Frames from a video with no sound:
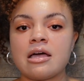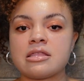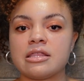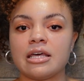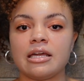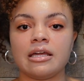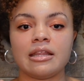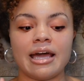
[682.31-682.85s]

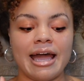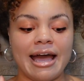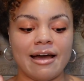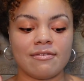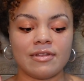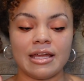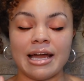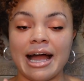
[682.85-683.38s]
they
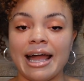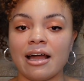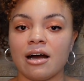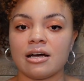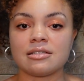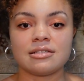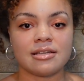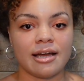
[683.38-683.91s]
have the
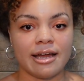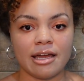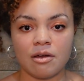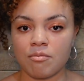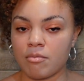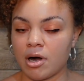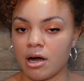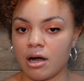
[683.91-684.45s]
Icon
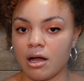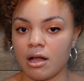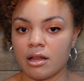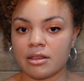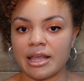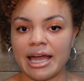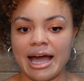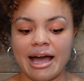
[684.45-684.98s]
Siam
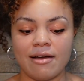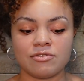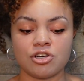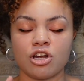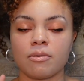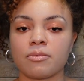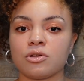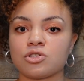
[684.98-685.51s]
Mall, they have
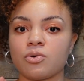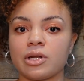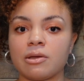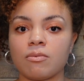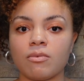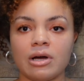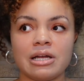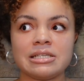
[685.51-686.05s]
Terminal
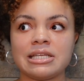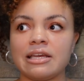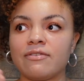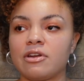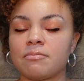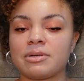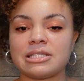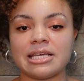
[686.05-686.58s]
21s,
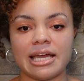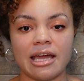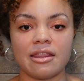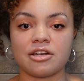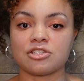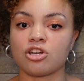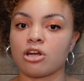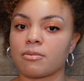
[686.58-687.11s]
even in Pattaya
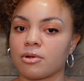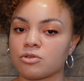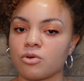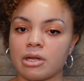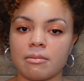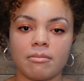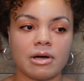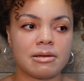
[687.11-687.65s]
there's Terminal
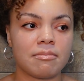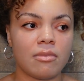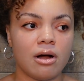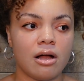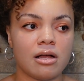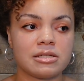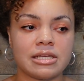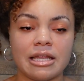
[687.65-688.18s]
21
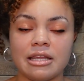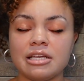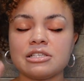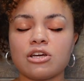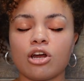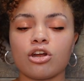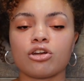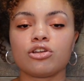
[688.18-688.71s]
malls, and these
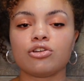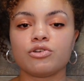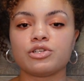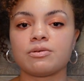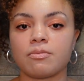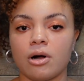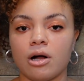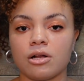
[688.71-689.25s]
are
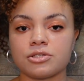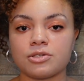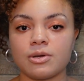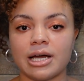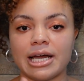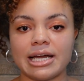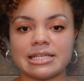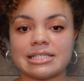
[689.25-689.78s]
huge malls, you
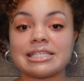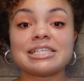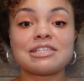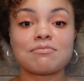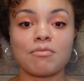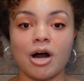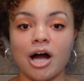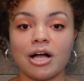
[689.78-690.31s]
guys. These
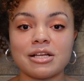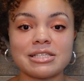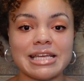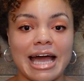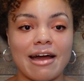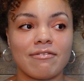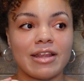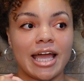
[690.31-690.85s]
malls
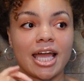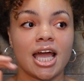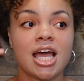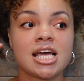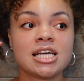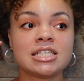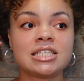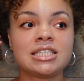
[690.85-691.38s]
have like
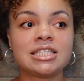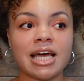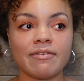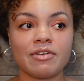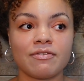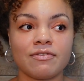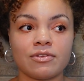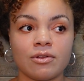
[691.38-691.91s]

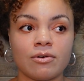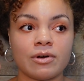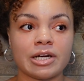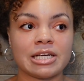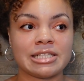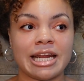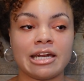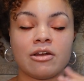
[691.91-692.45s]
7
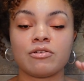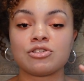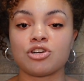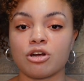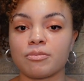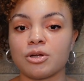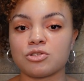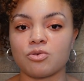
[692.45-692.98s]
floors. I know in
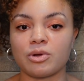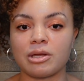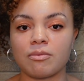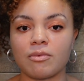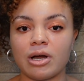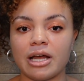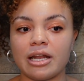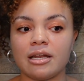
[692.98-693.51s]
Terminal
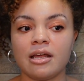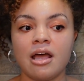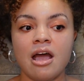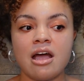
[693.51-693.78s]
21,